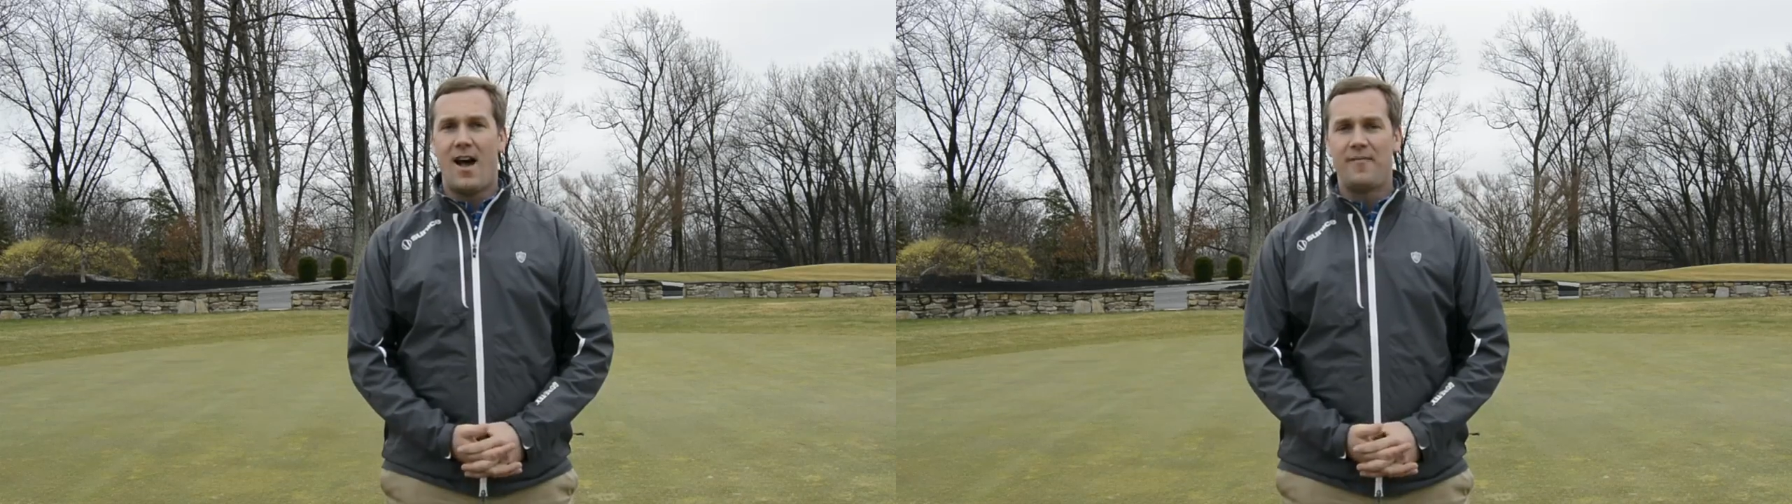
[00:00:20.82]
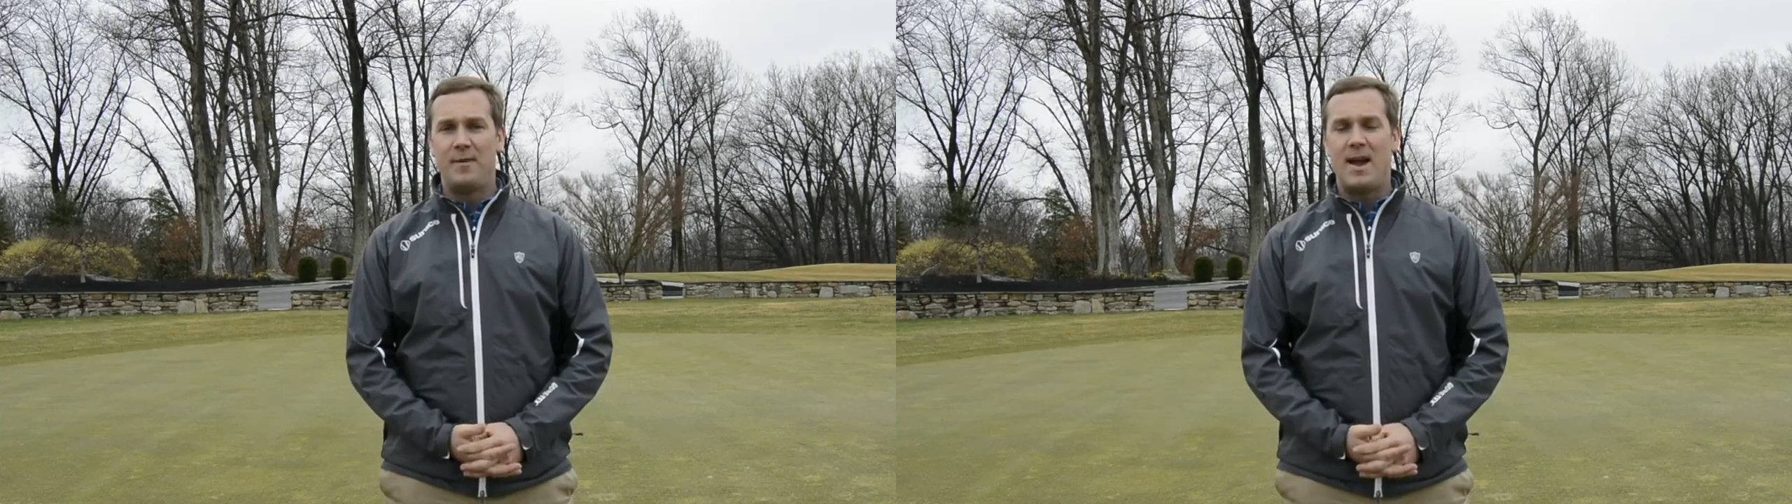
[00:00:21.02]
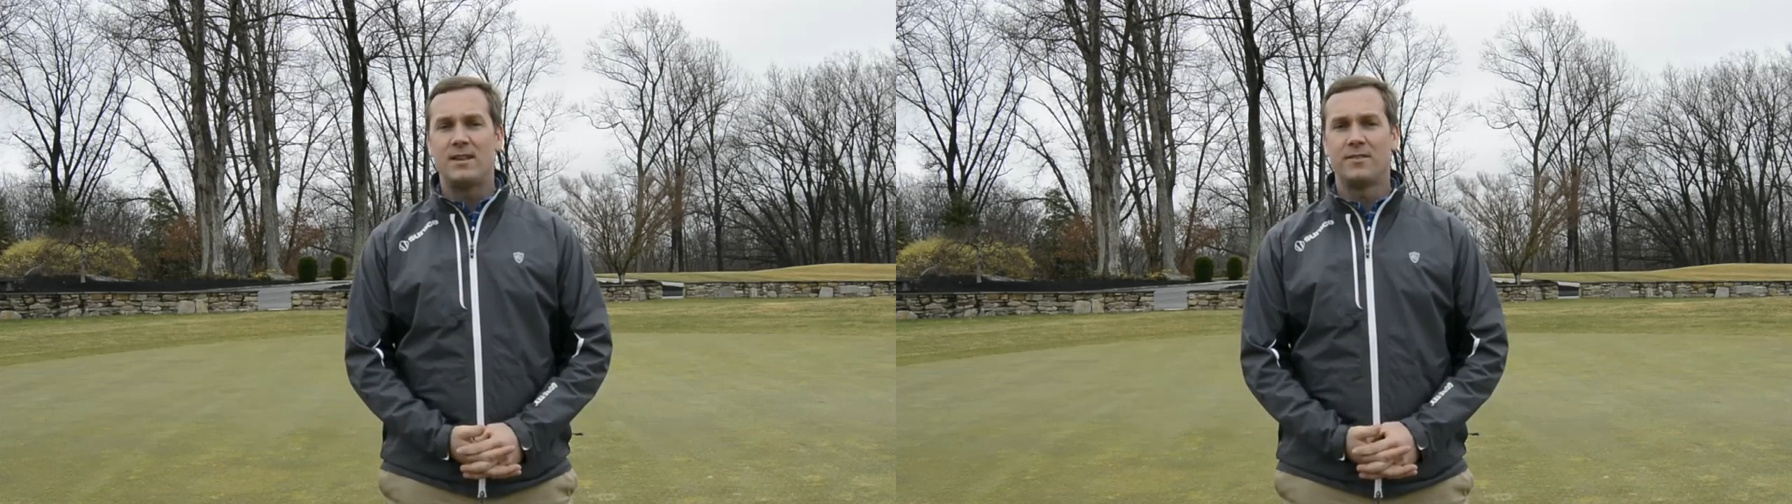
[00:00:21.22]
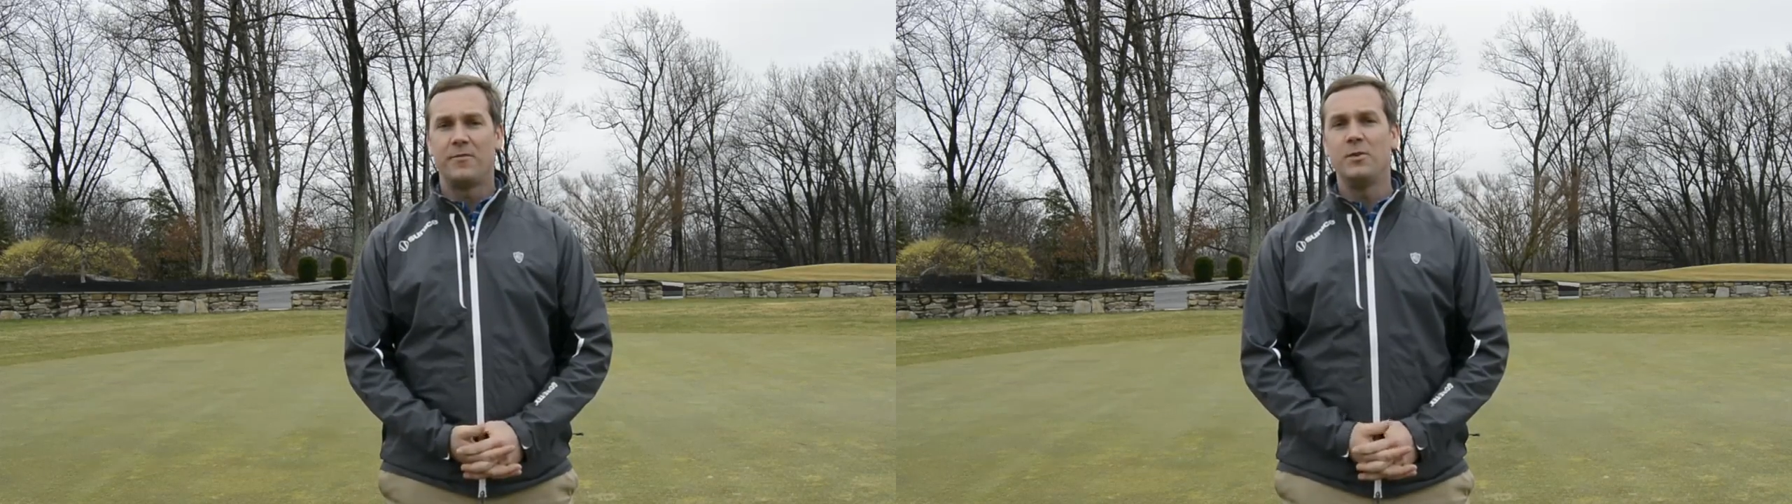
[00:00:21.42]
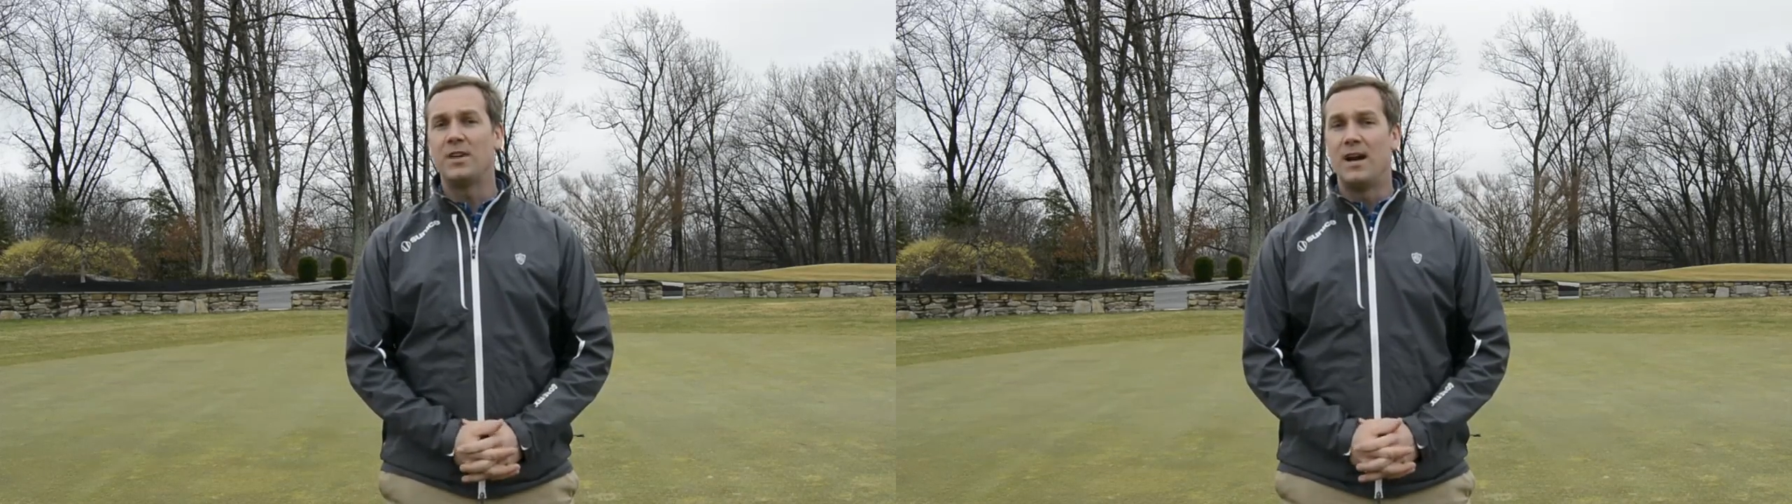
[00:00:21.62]
I've been asked a
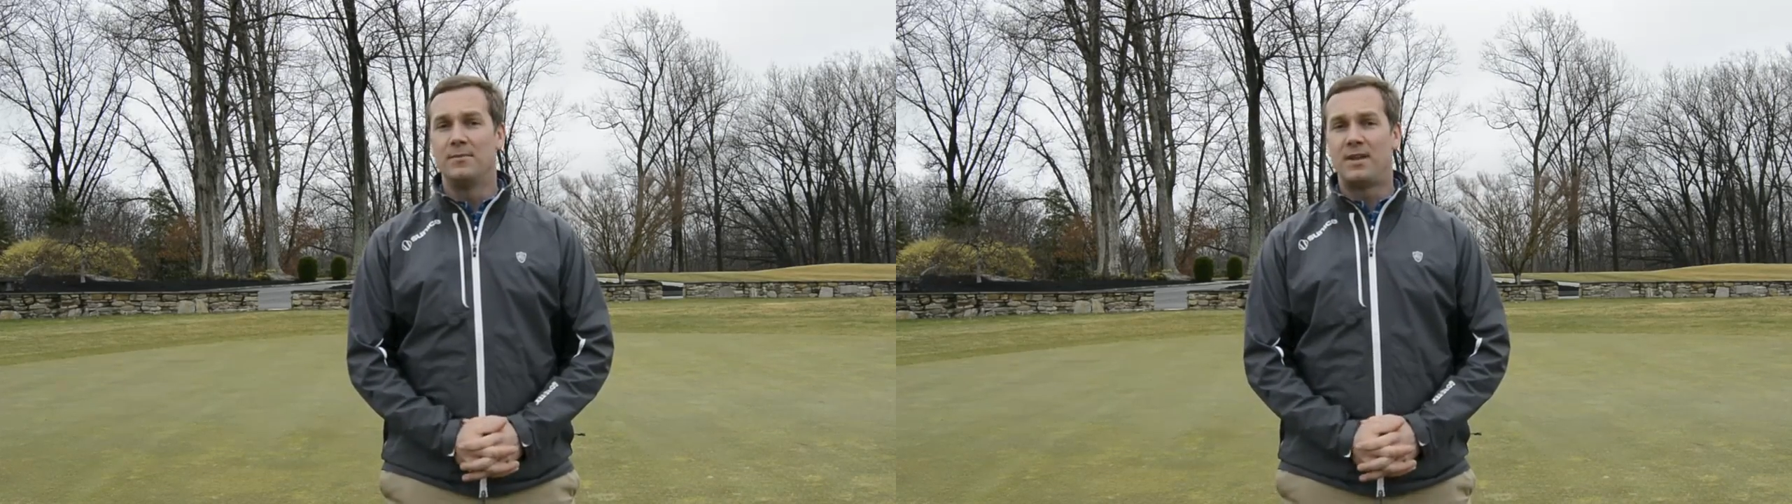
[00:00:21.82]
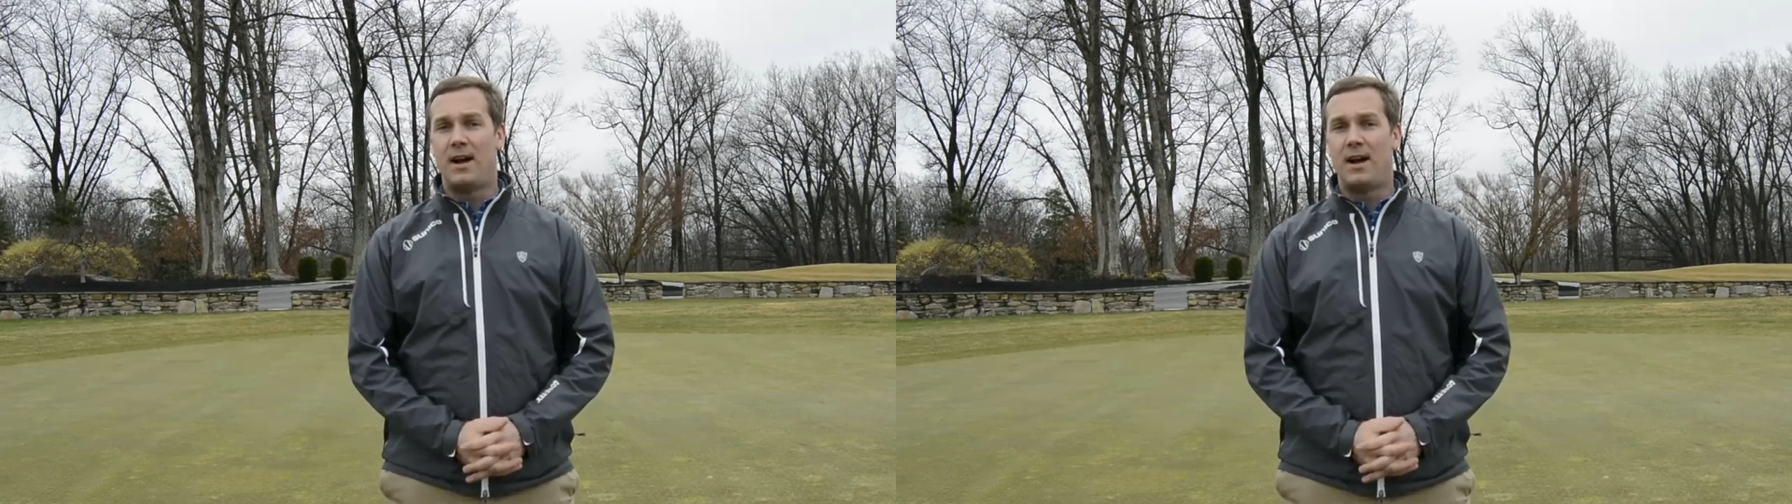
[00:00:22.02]
few times